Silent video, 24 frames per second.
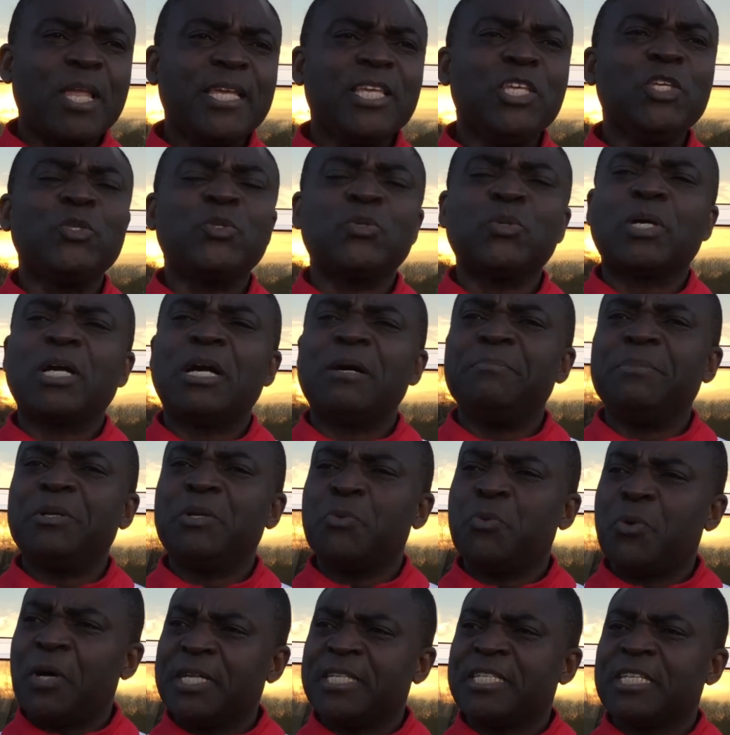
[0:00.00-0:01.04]
he used to come
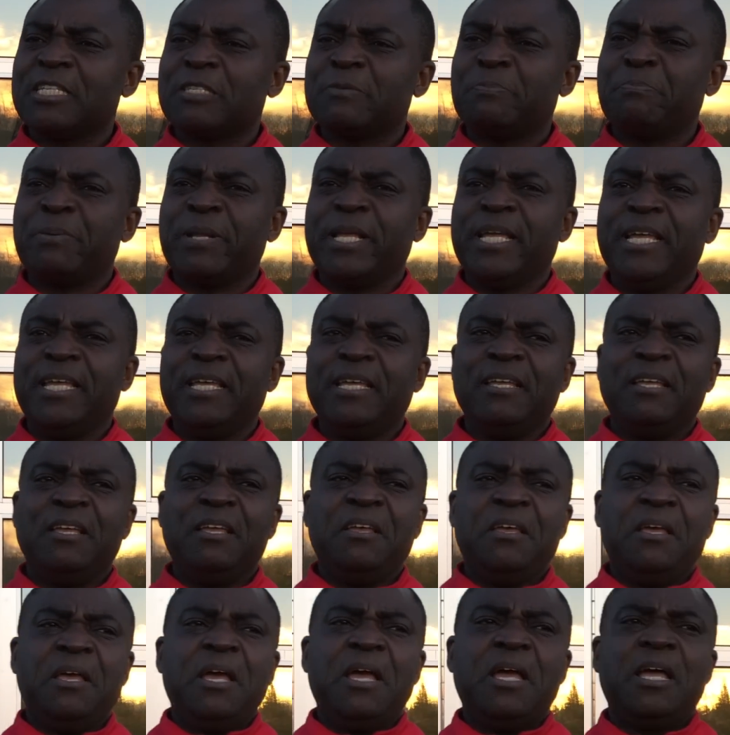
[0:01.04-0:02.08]
and watch us play.
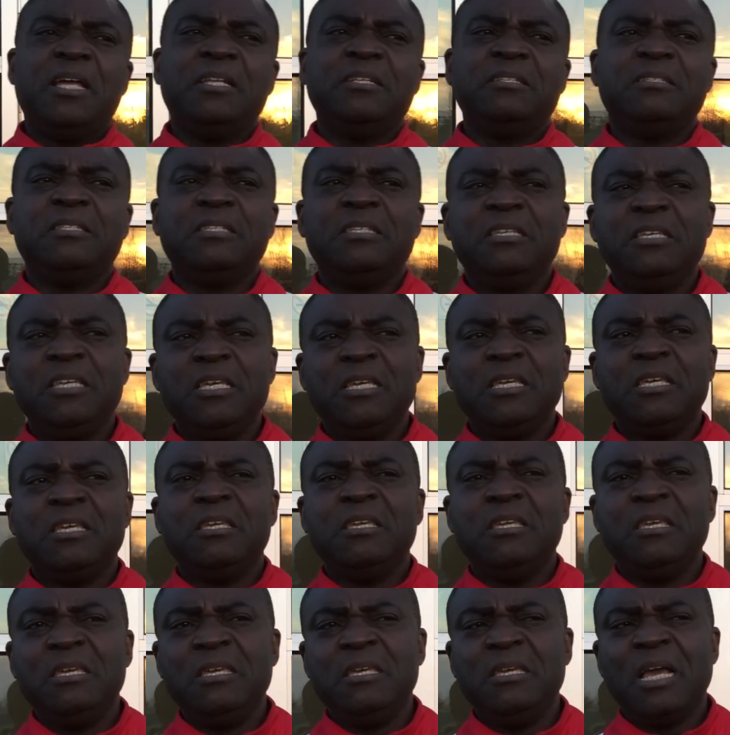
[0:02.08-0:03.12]
And
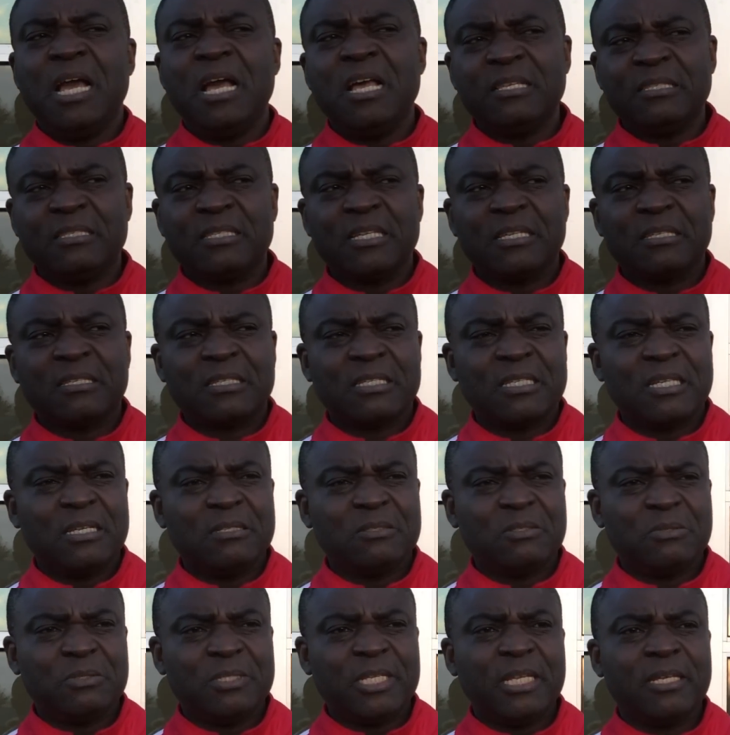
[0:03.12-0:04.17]
he asked us
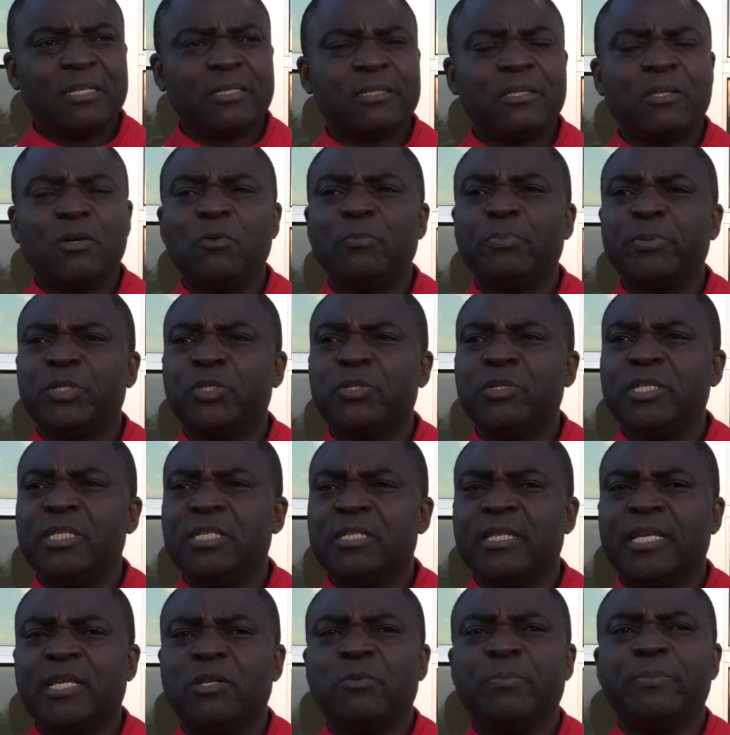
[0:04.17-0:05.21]
to take the opportunity
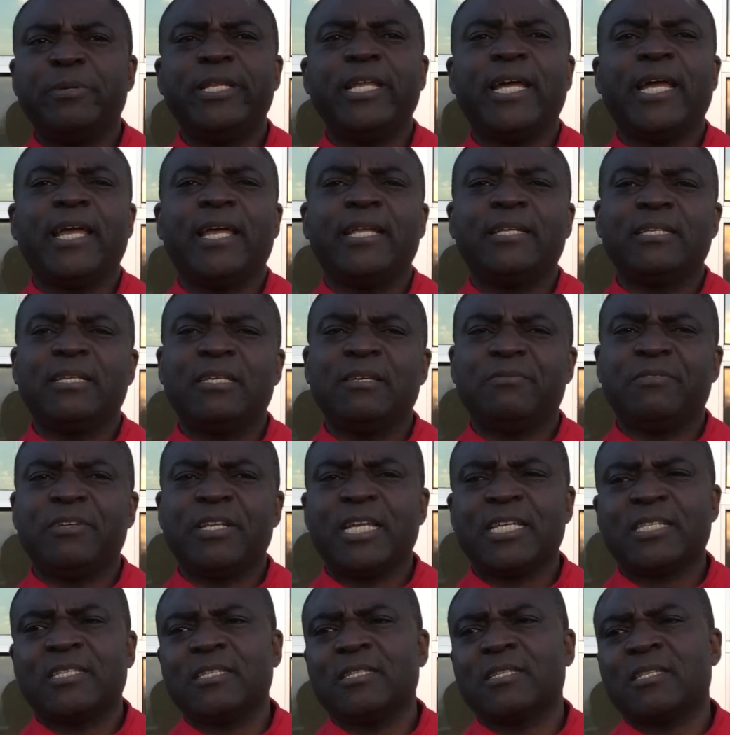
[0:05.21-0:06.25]
that Obadiah had given
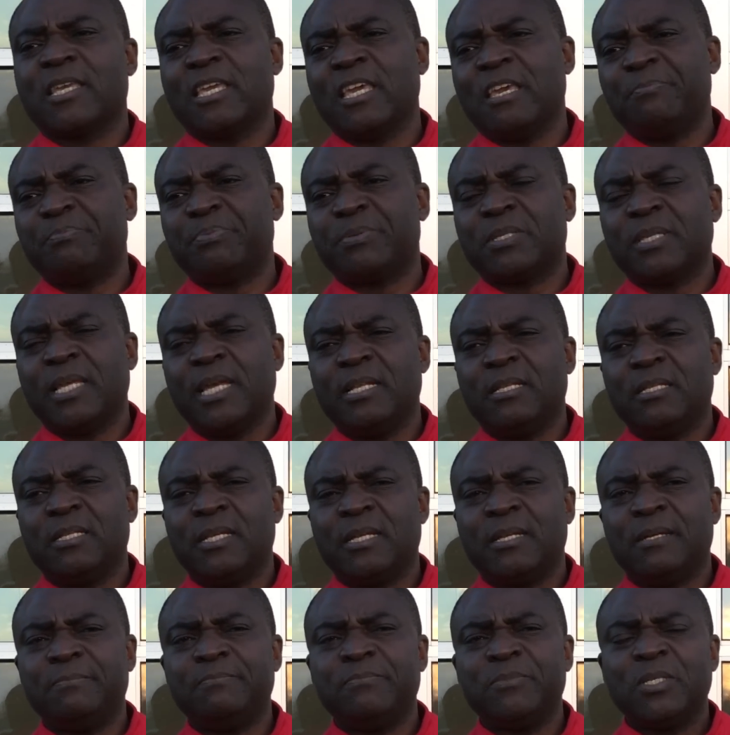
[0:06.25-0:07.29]
us at Caps,
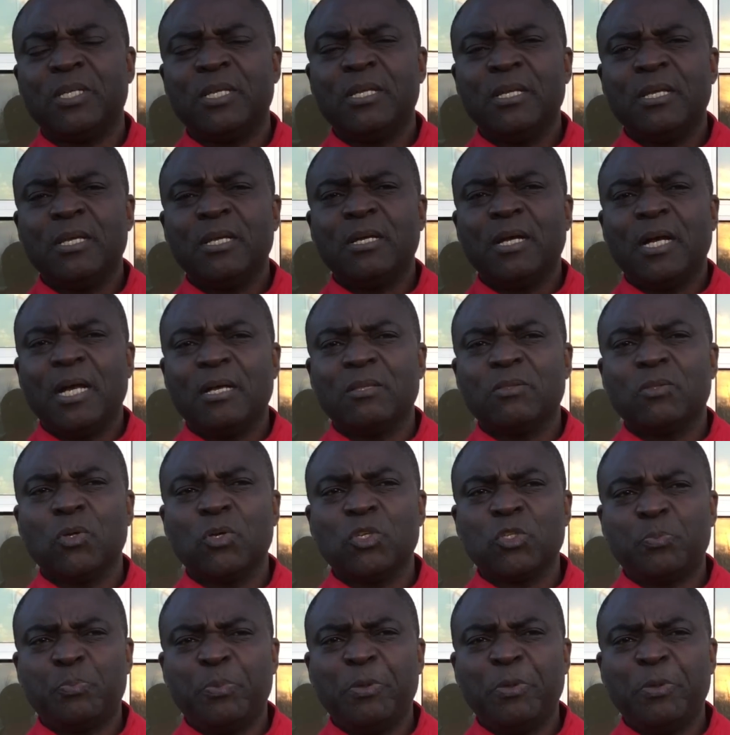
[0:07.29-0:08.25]
and those